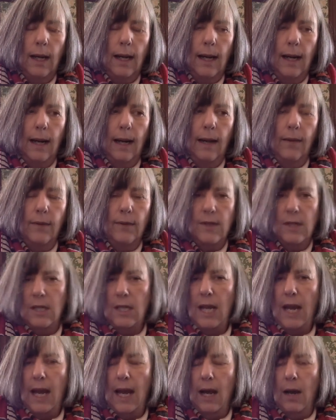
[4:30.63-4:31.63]
uh, this
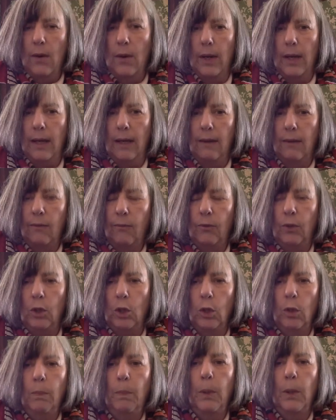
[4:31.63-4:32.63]
tower is for
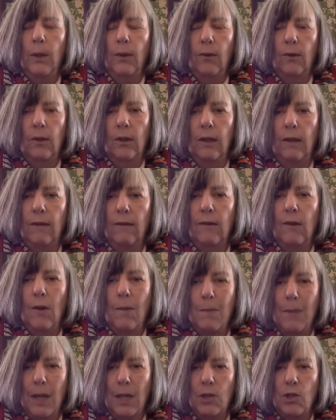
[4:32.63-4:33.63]
you personally
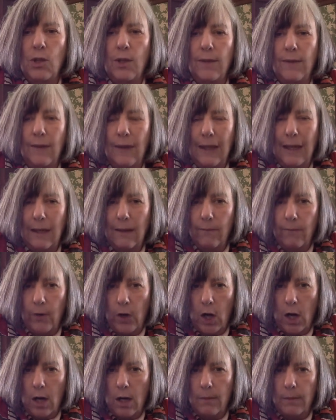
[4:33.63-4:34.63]
so much as the
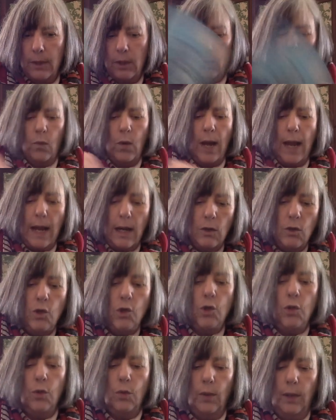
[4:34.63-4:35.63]
environment
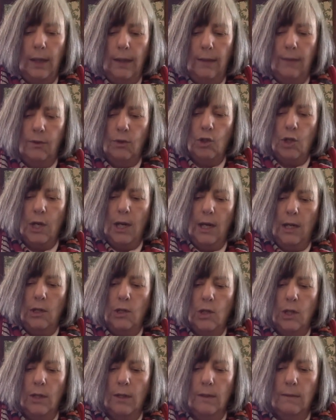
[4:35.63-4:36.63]
around you is
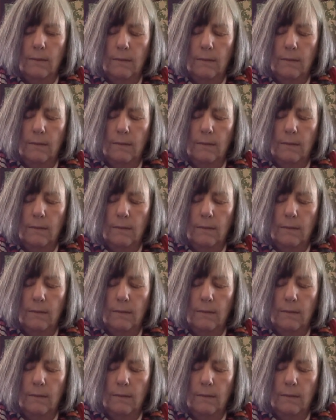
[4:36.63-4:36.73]
changing.